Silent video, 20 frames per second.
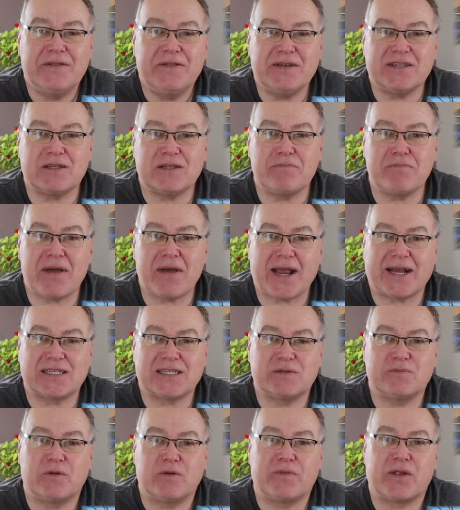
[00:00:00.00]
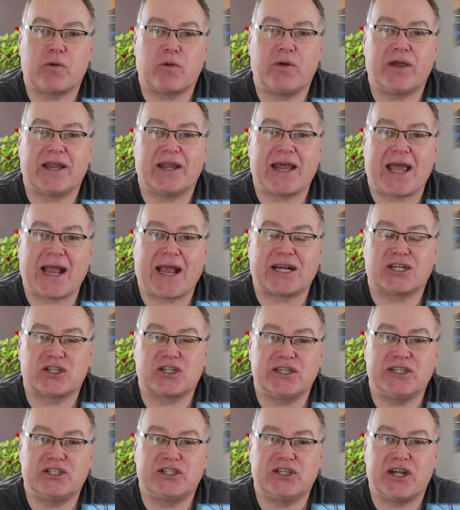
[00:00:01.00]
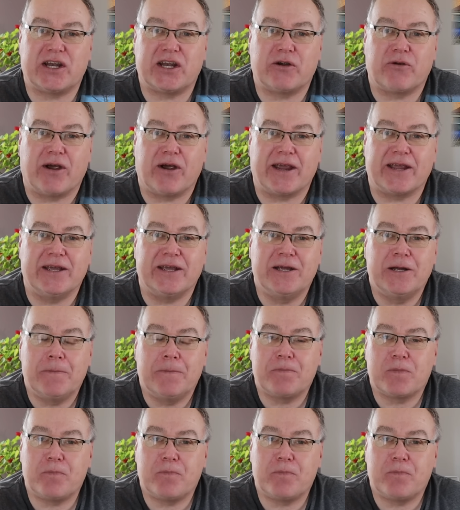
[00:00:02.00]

there's a maximum that we can actually generate.